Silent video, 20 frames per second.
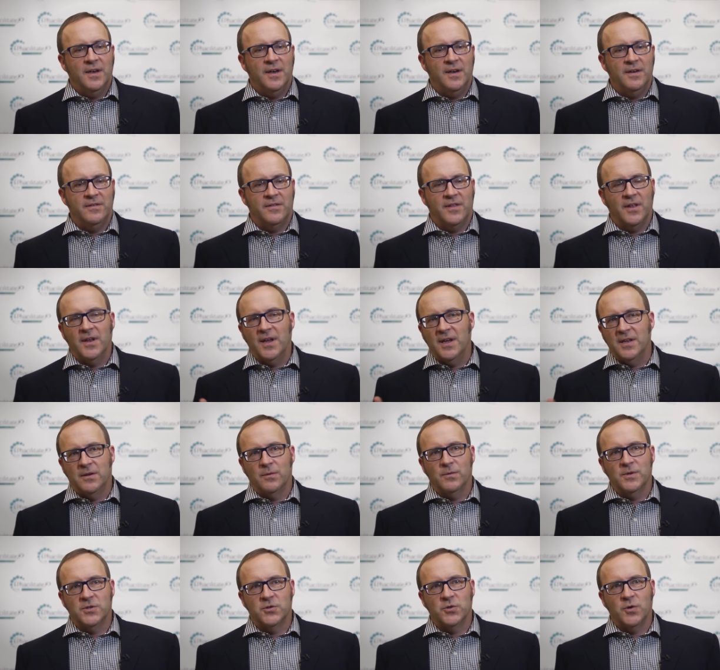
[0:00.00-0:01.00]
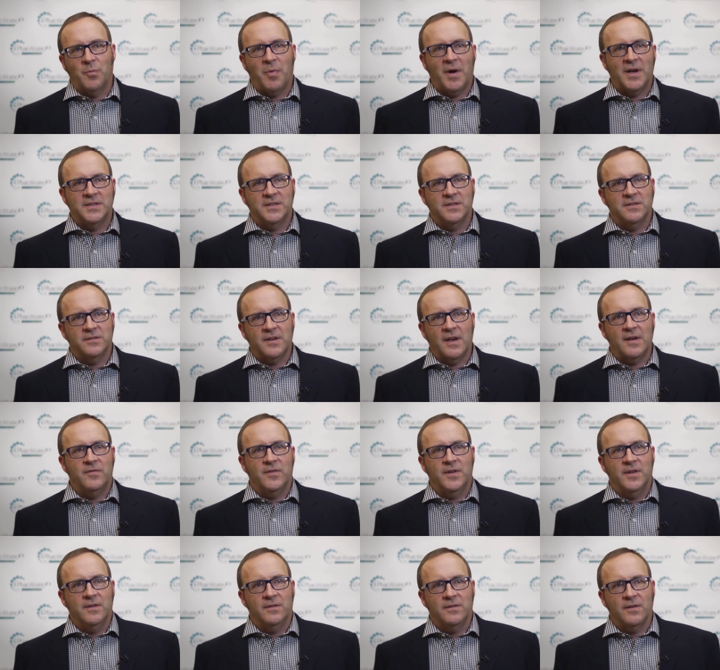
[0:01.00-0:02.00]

is the need to ensure patient safety.